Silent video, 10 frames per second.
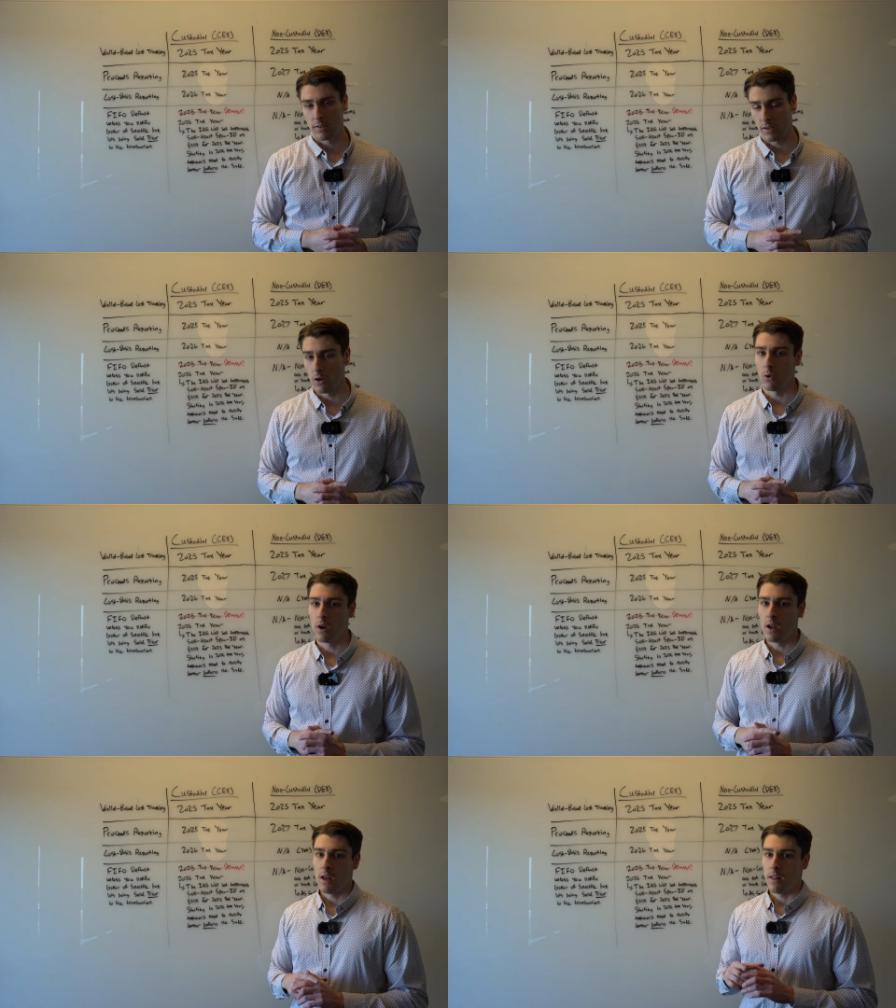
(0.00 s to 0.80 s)
So
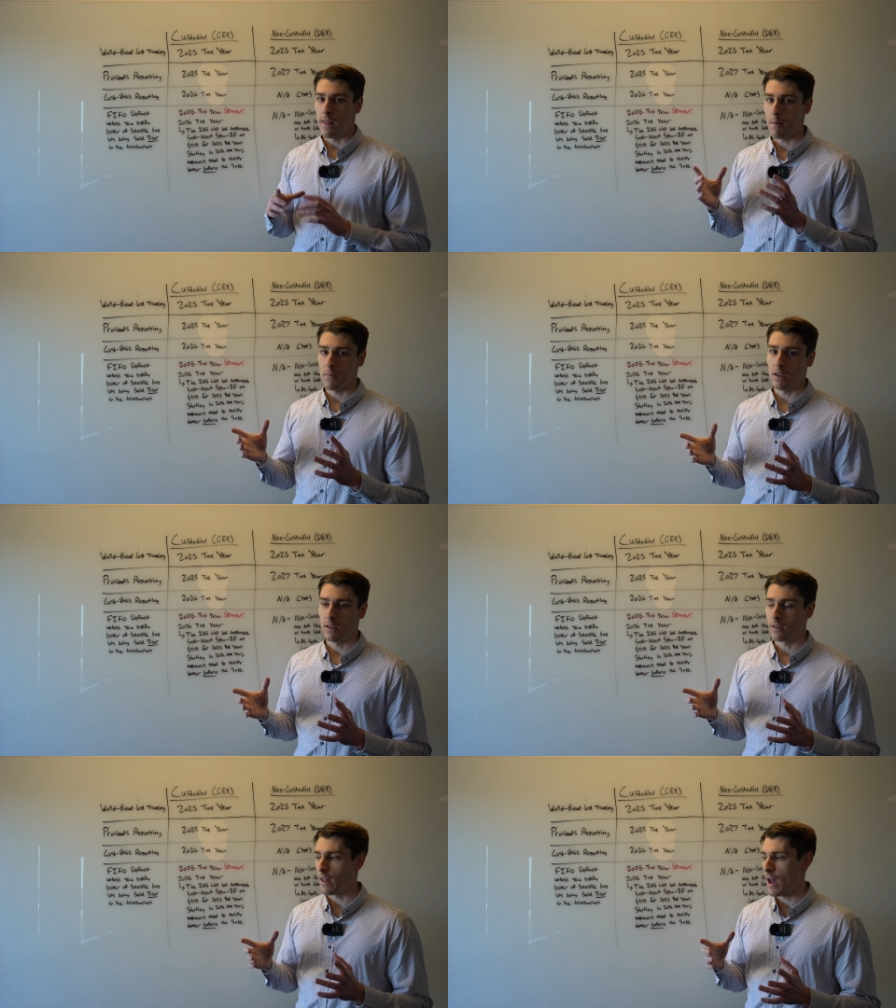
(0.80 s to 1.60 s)
that
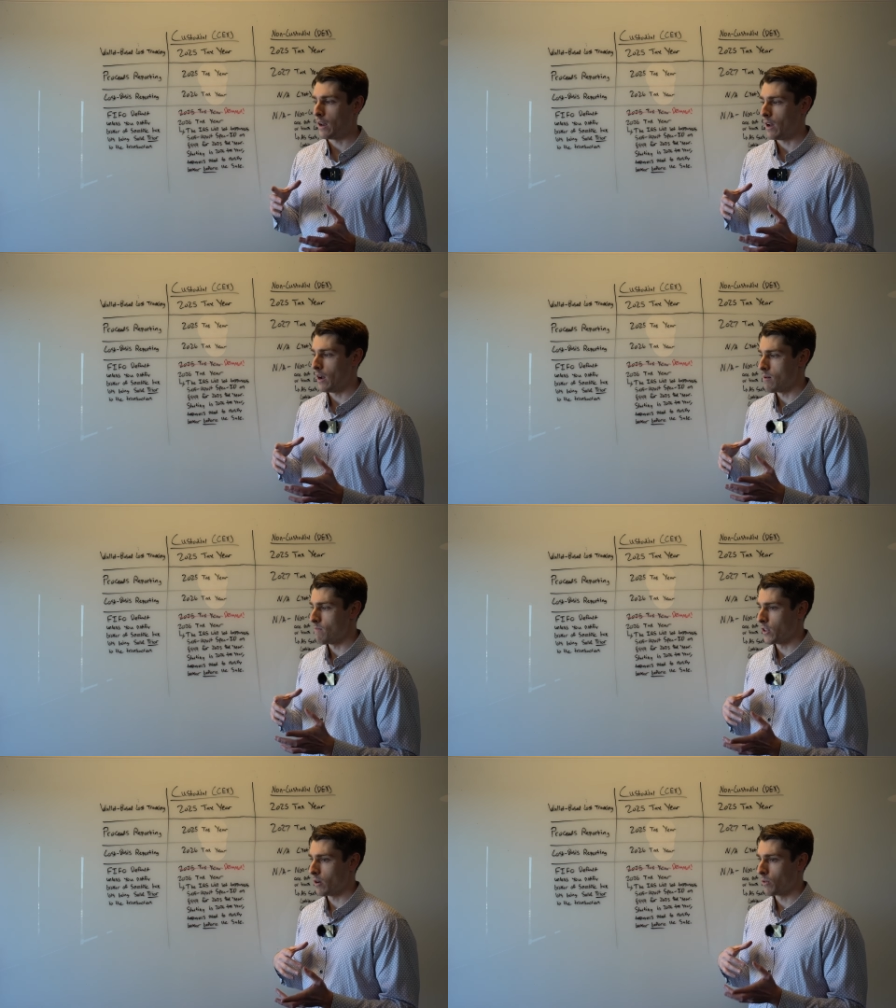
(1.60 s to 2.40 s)
means that
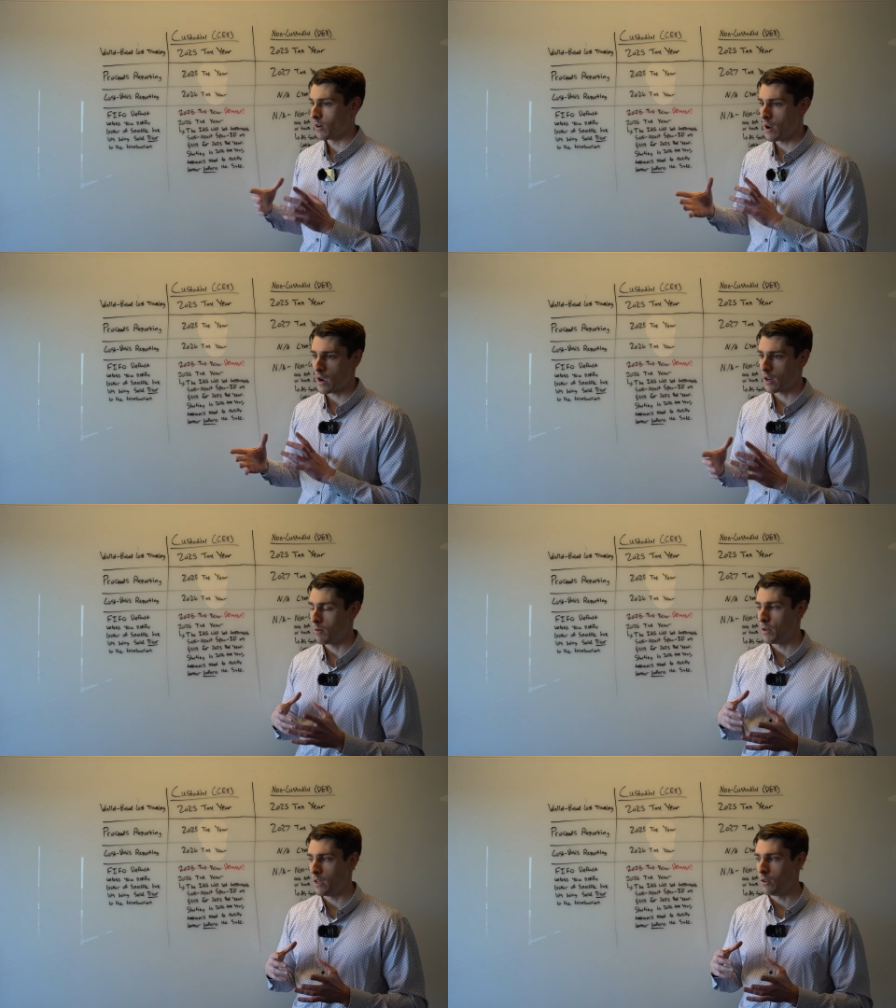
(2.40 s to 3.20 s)
they're not going
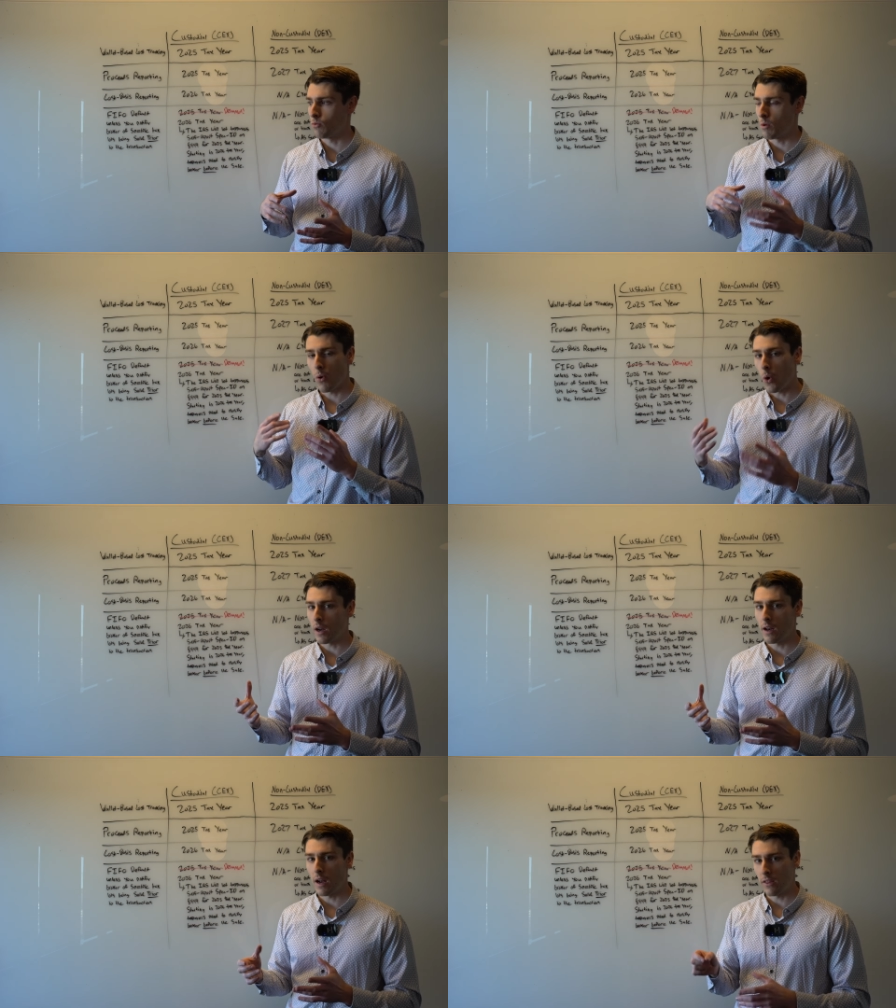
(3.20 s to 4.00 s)
to be
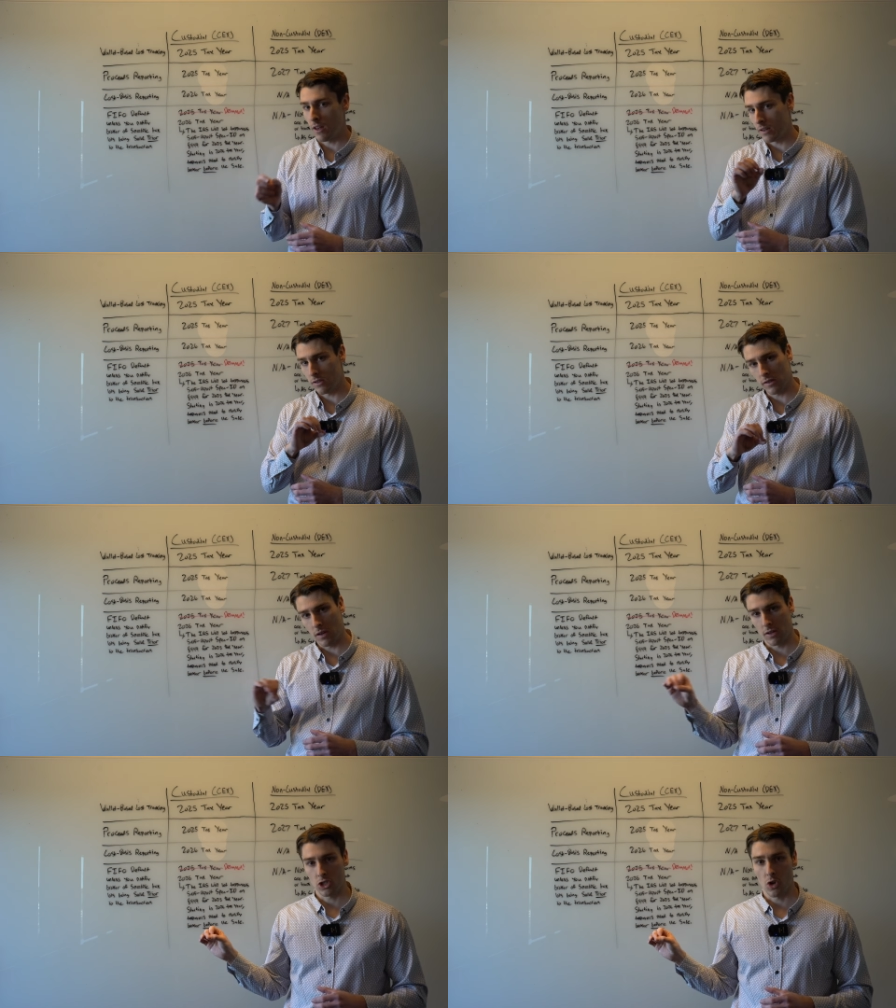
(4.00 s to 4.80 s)
reporting anything. It's just
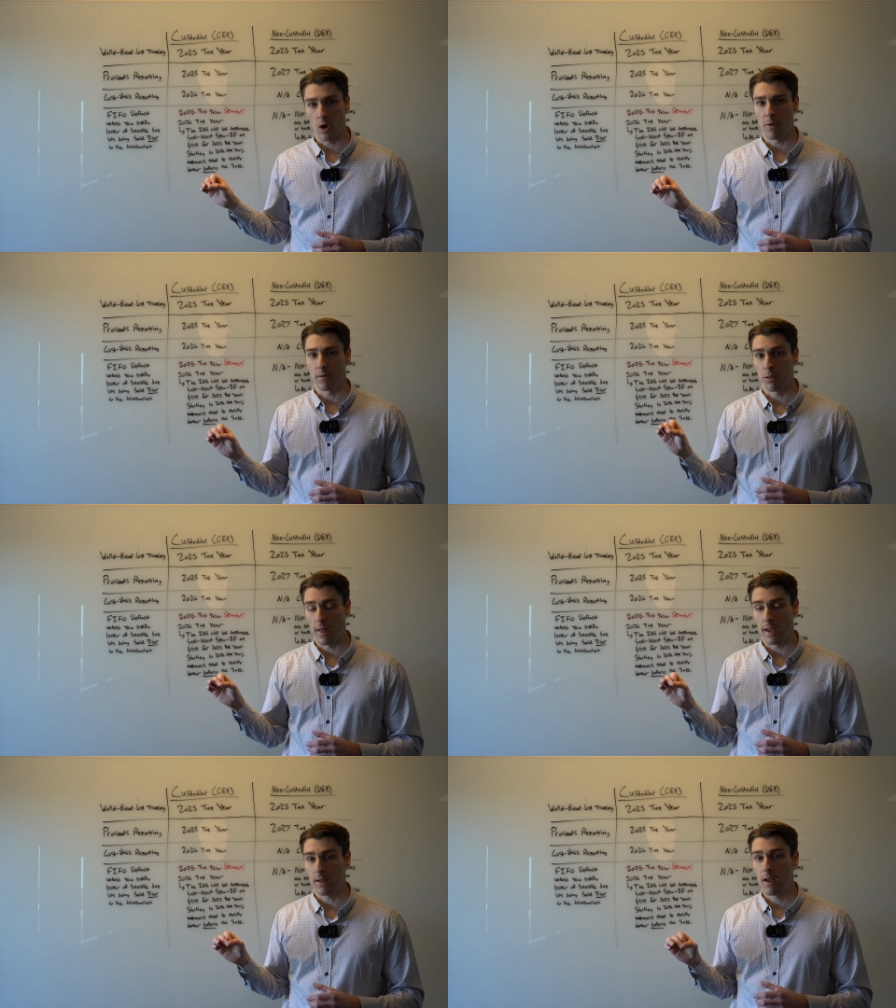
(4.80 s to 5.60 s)
going to show up as
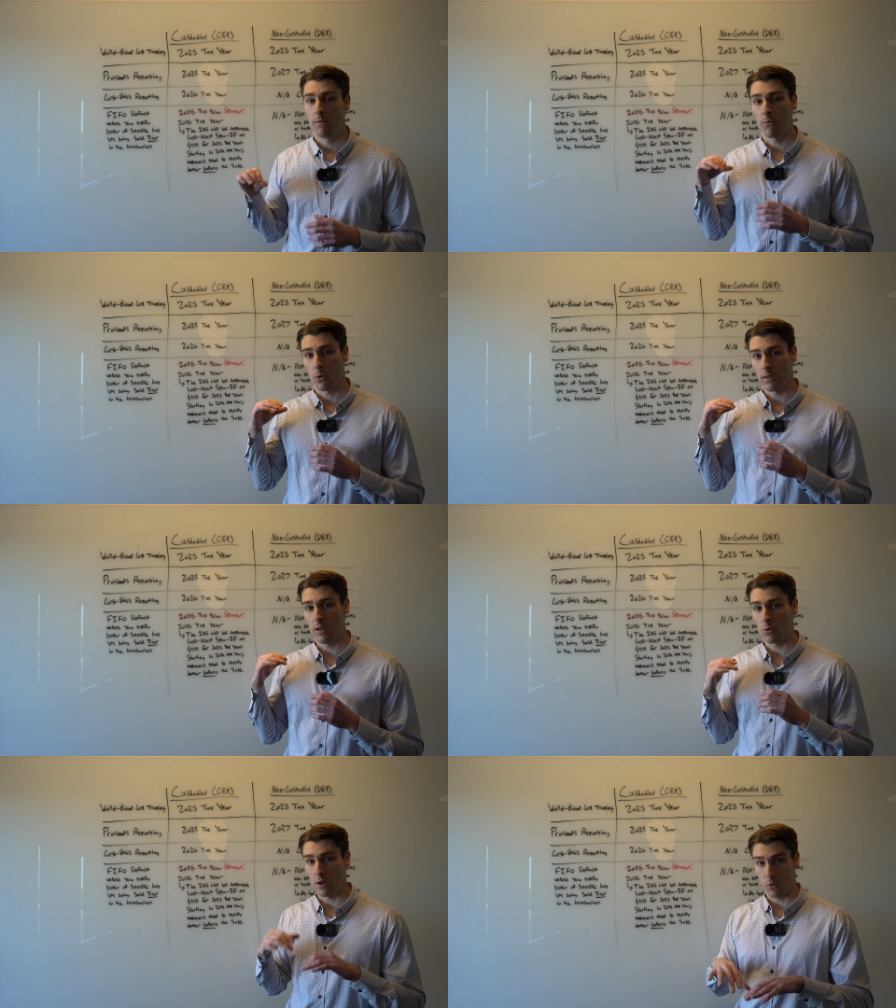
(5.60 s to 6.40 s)
blank for
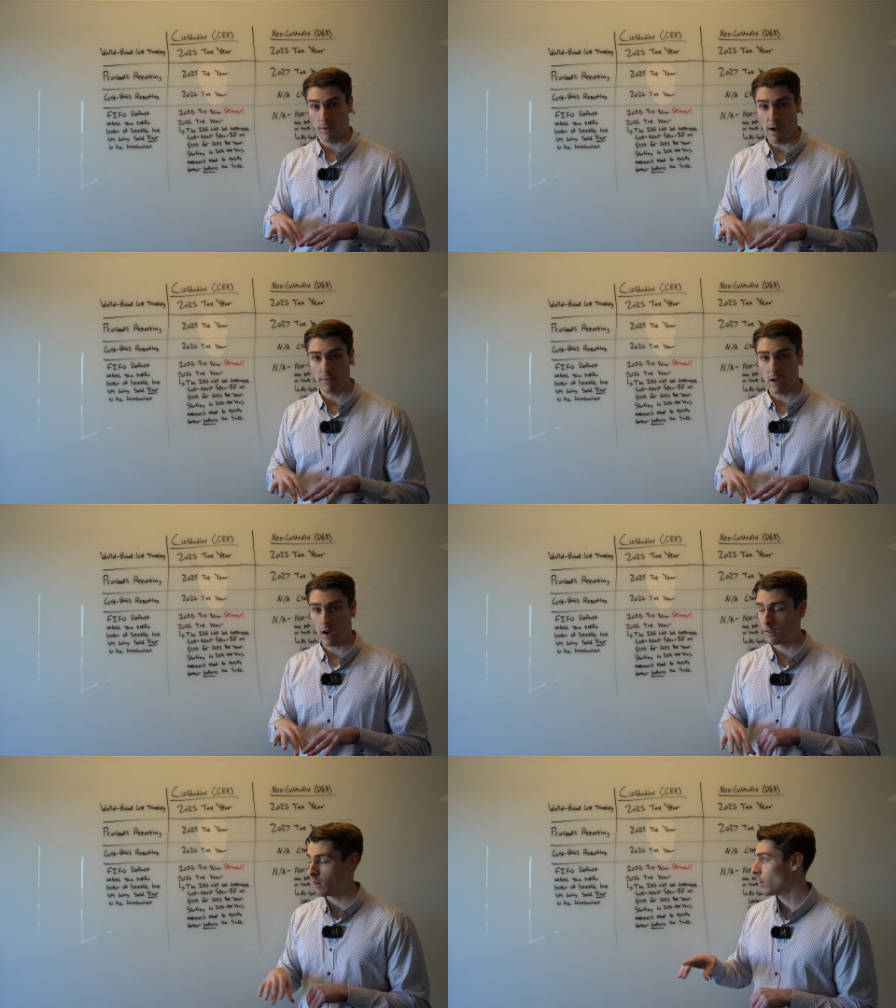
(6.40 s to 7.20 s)
the 2025
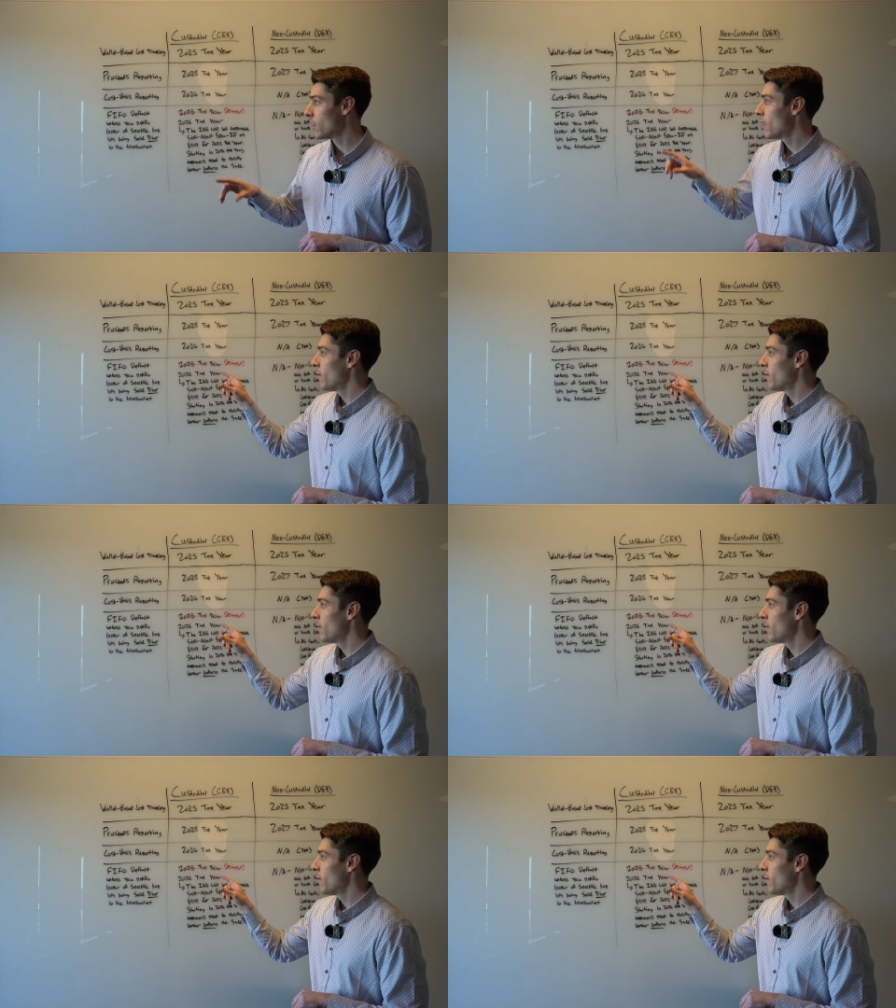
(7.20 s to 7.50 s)
tax year.